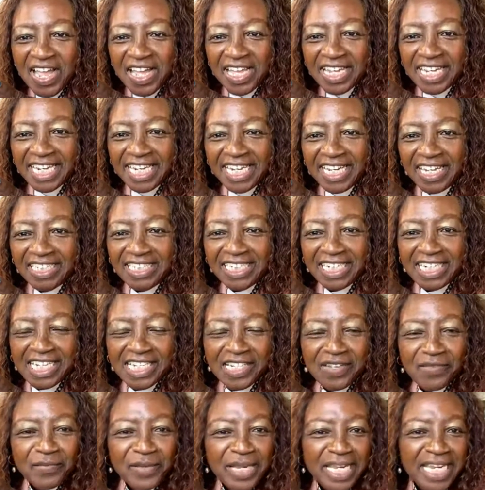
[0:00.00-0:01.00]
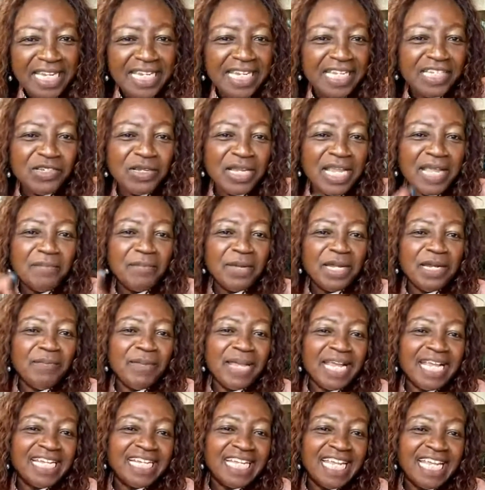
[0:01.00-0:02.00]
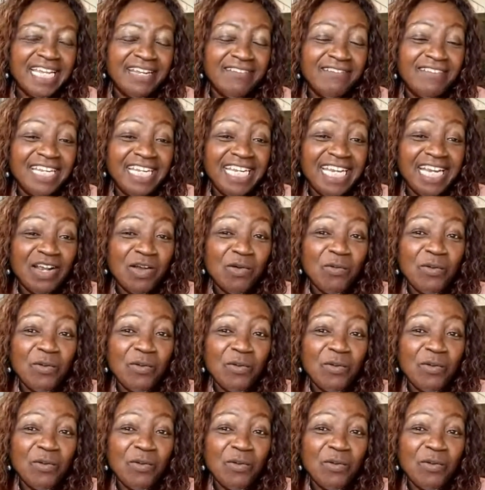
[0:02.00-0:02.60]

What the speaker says: Deduction doesn't mean that you get money back at the end of the year.